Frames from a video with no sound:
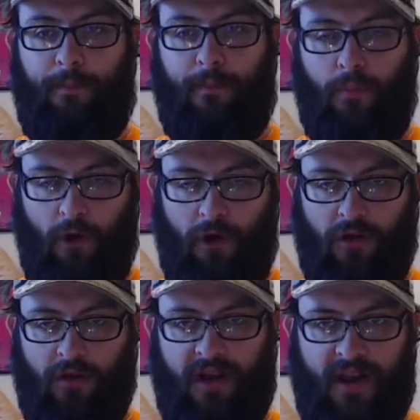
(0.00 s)
will
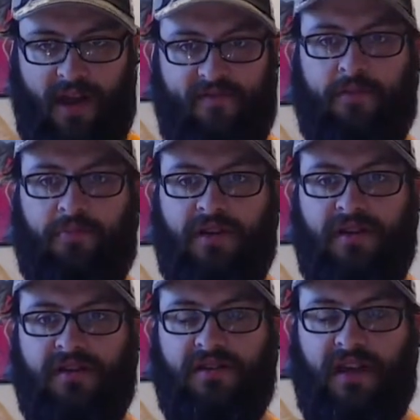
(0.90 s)

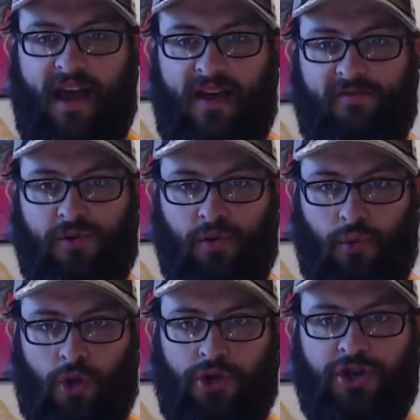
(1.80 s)
inevitably have to
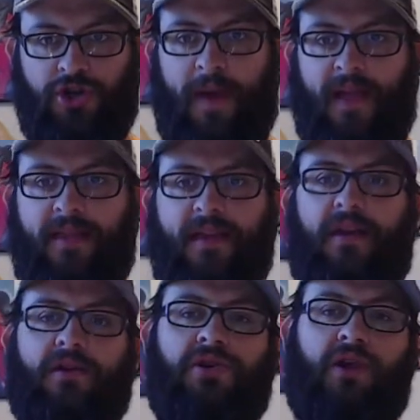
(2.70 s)
worship at the
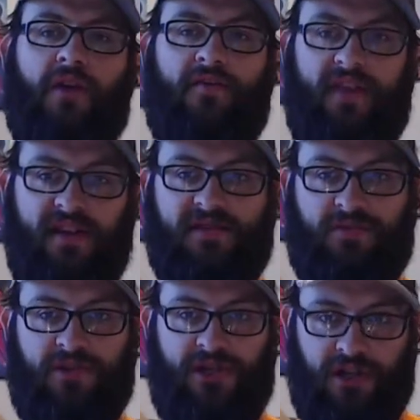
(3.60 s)
altar of these
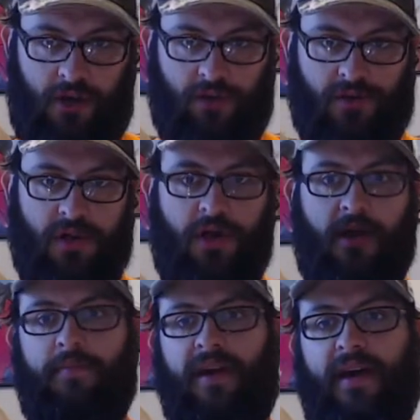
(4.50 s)
three shows
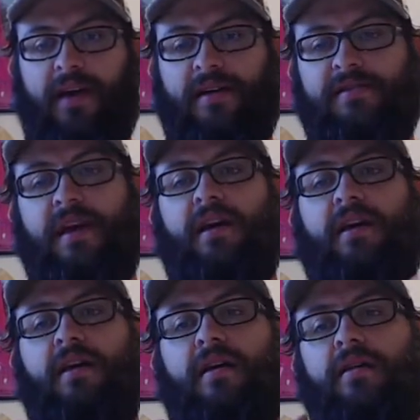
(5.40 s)
because
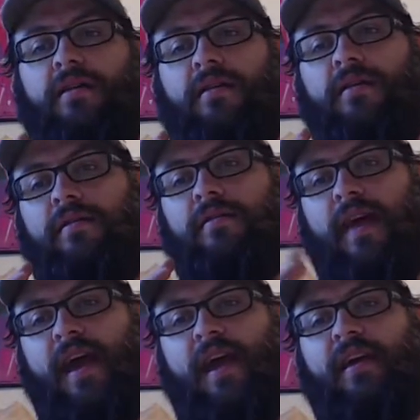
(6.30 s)

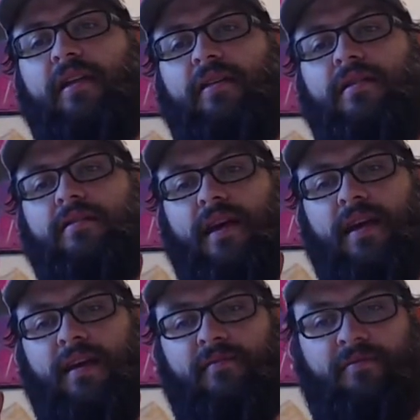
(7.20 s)
they
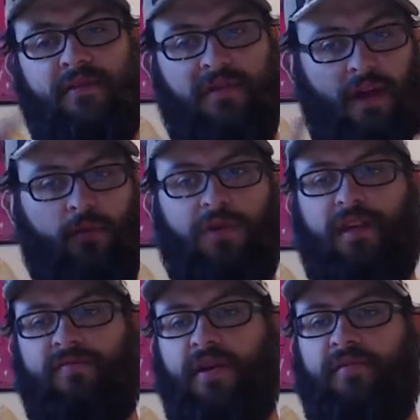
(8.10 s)
they've done what
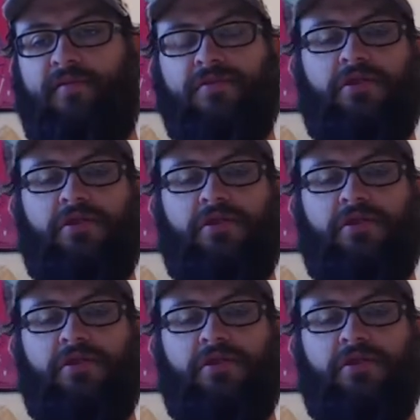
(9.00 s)
they've done for so